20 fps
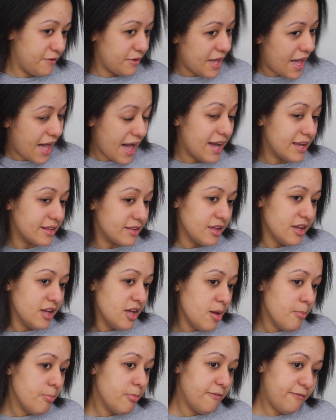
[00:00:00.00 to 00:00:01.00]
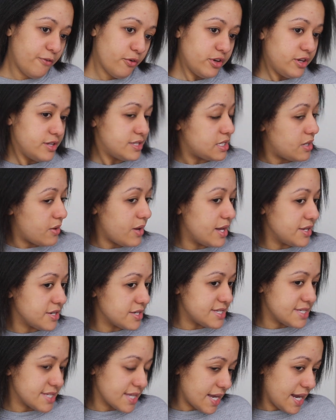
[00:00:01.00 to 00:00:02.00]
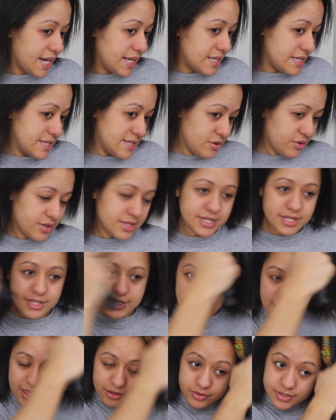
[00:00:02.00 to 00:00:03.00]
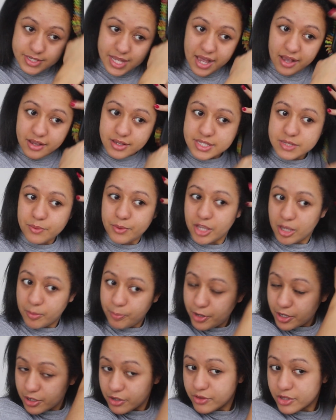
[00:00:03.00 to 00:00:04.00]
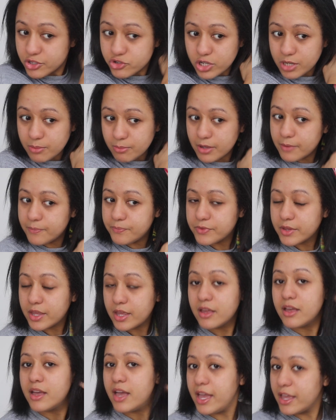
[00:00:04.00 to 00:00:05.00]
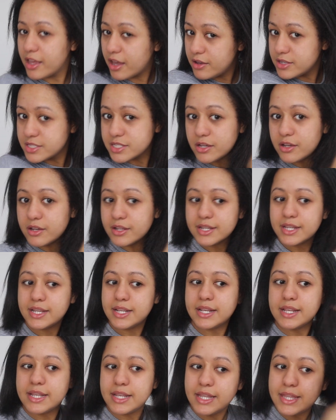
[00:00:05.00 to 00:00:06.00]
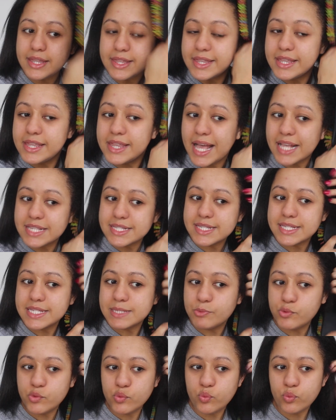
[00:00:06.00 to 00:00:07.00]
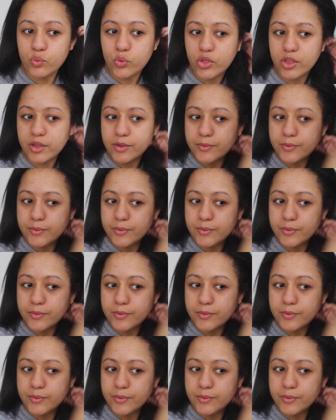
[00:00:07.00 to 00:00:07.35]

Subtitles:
you can before you do it, just to get any knots and tangles out, so when you're putting on the treatment it goes on nice and smooth.